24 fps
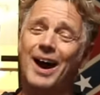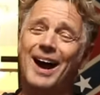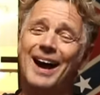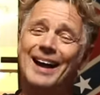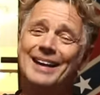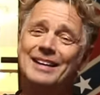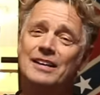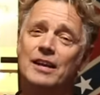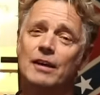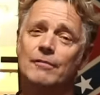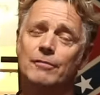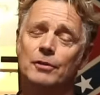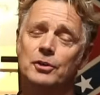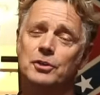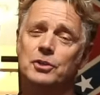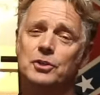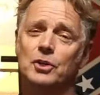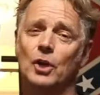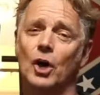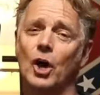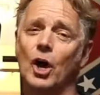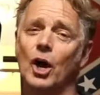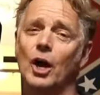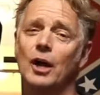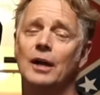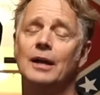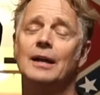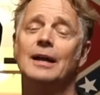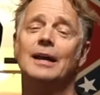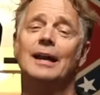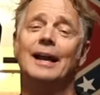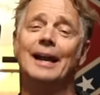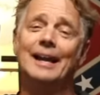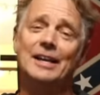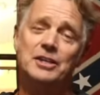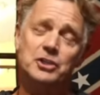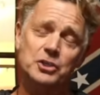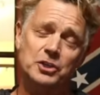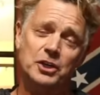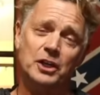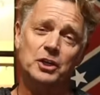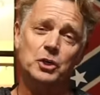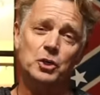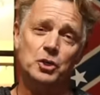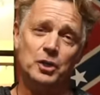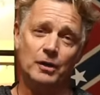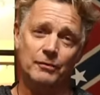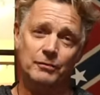I never saw a
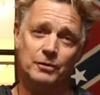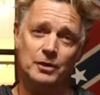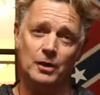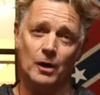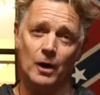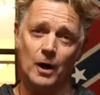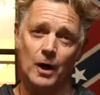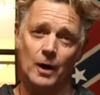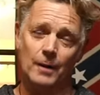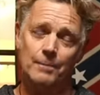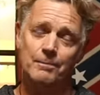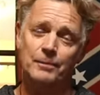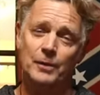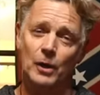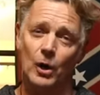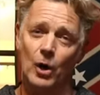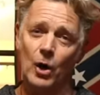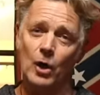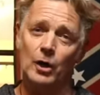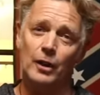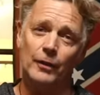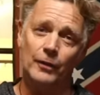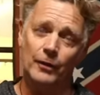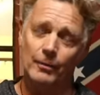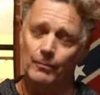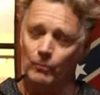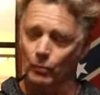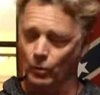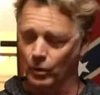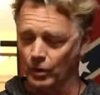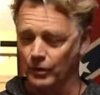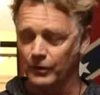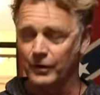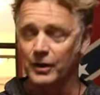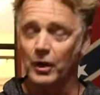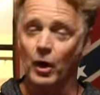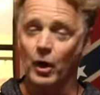stick shift car. All of them were the